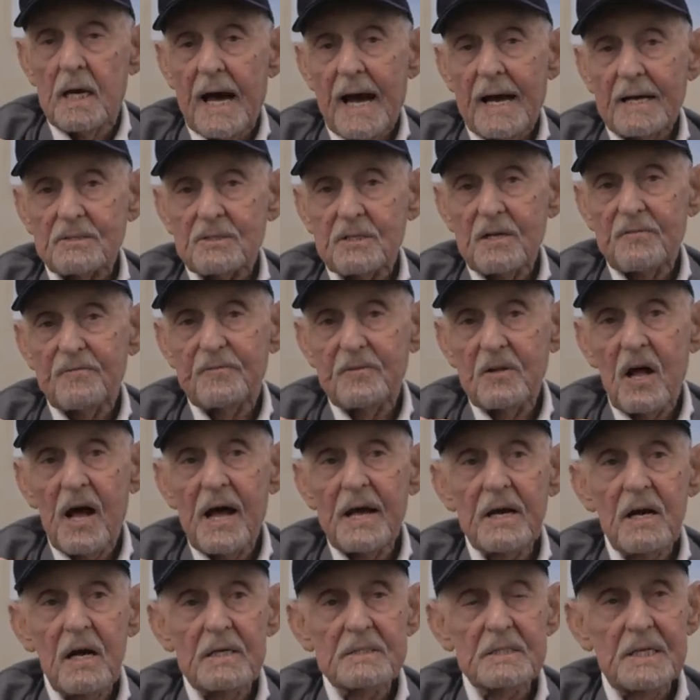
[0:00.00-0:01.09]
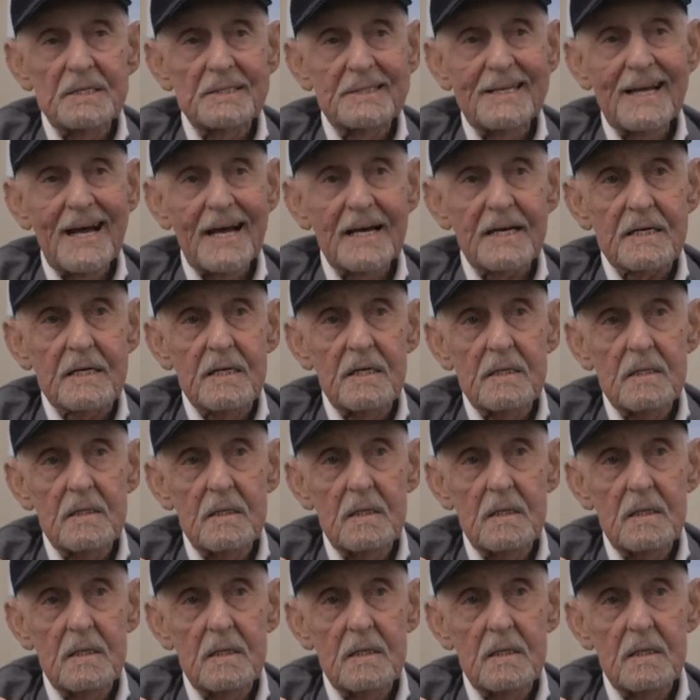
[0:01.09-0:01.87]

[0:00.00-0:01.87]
Actually, flying on the deck